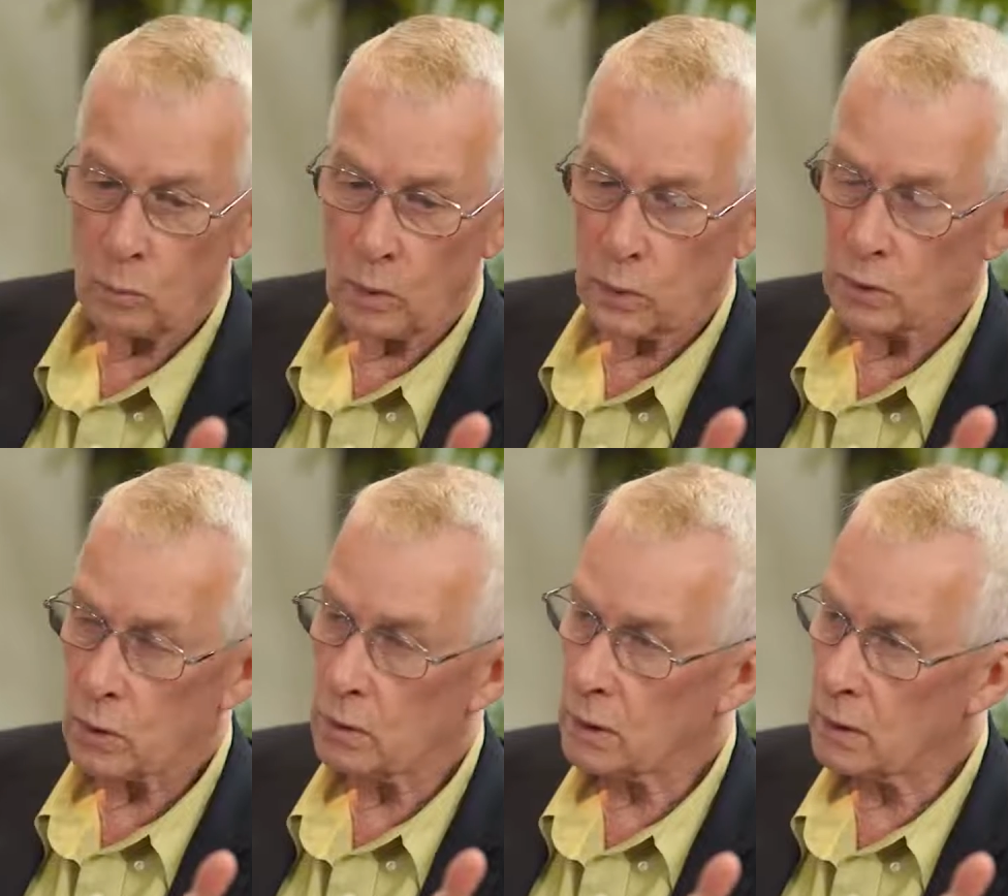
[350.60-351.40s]
What you're
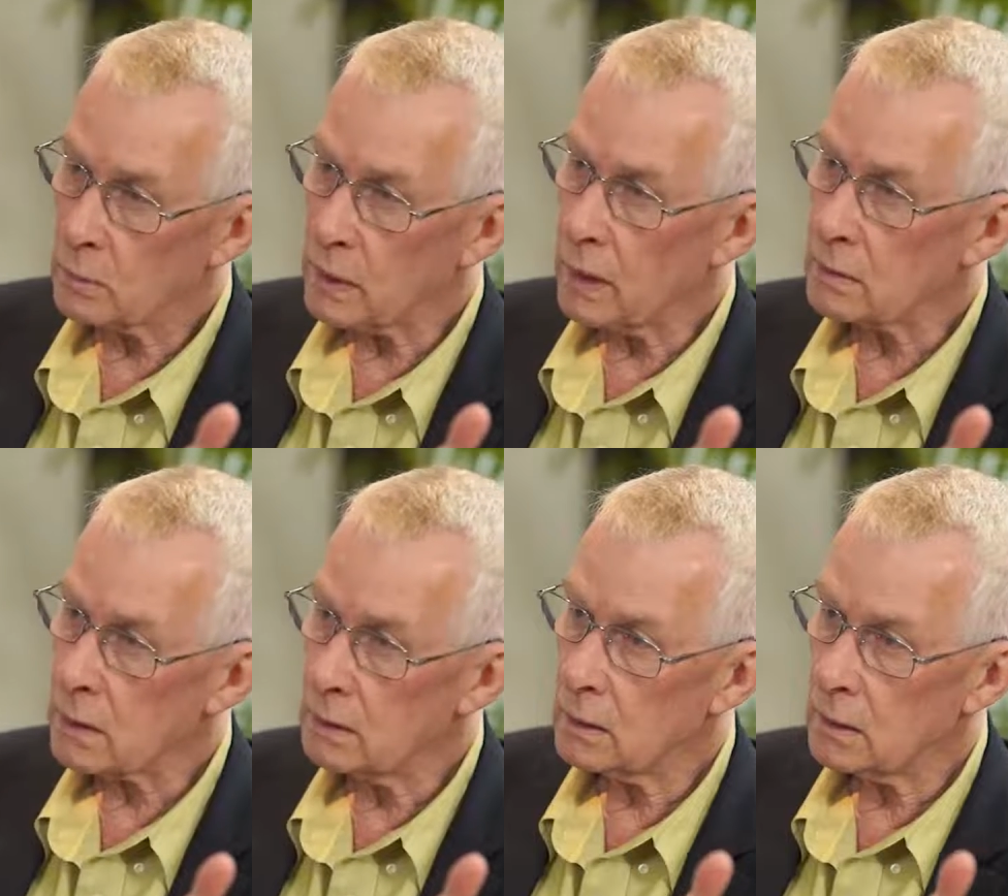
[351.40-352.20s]
talking about
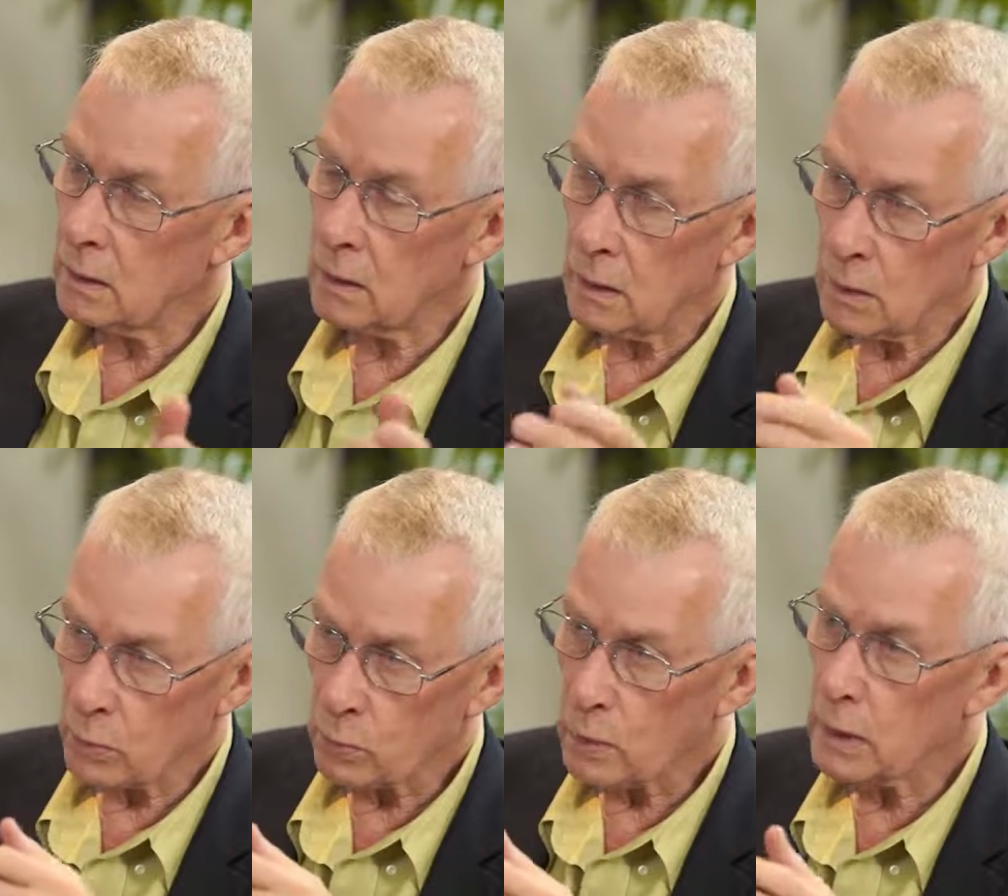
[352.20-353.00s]
is
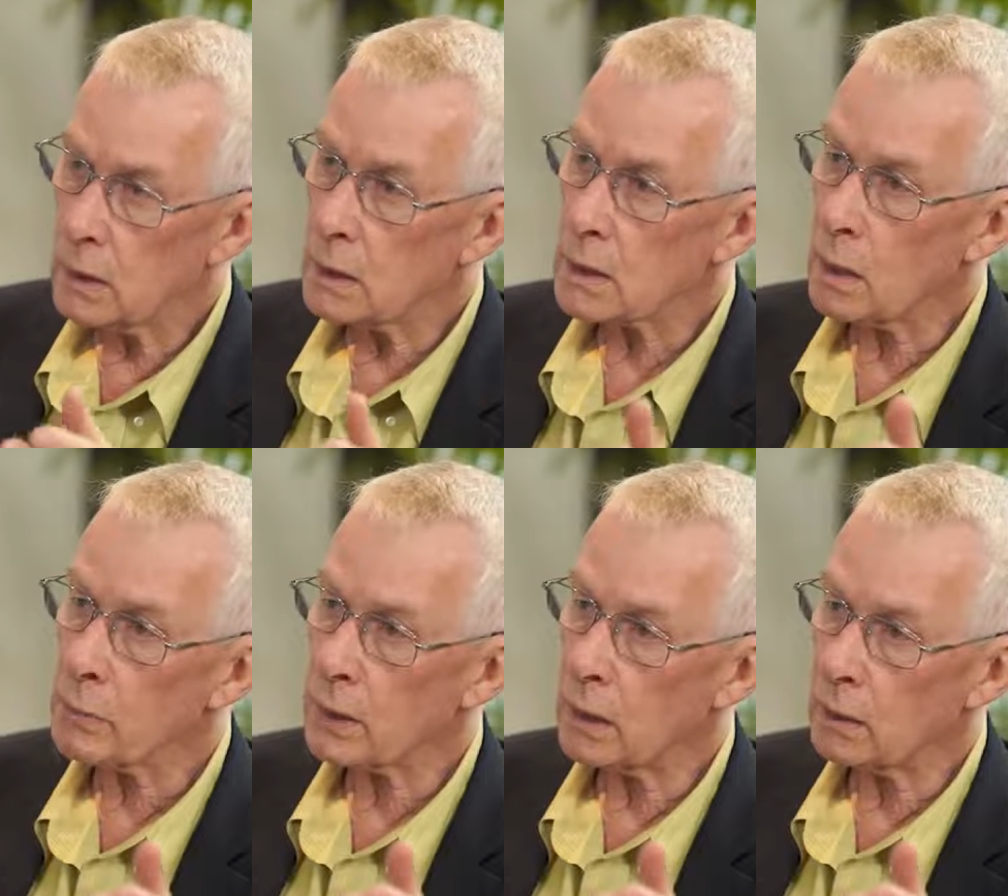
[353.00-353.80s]
really
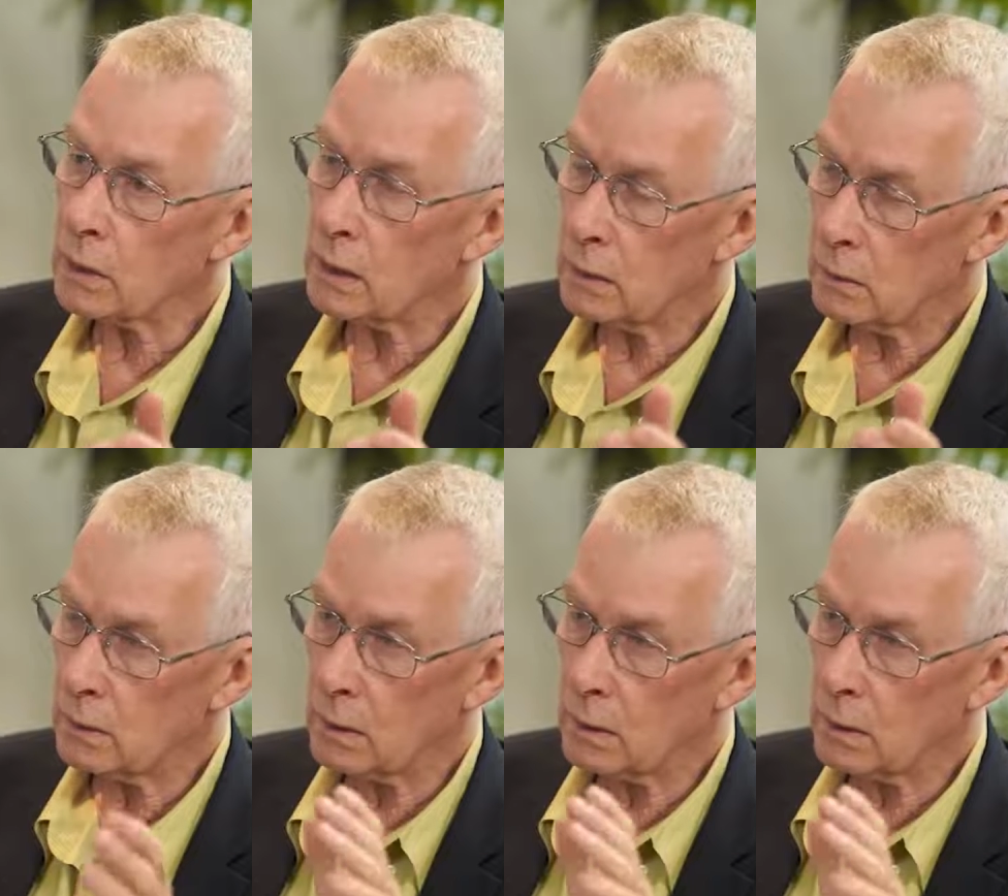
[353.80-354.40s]
something that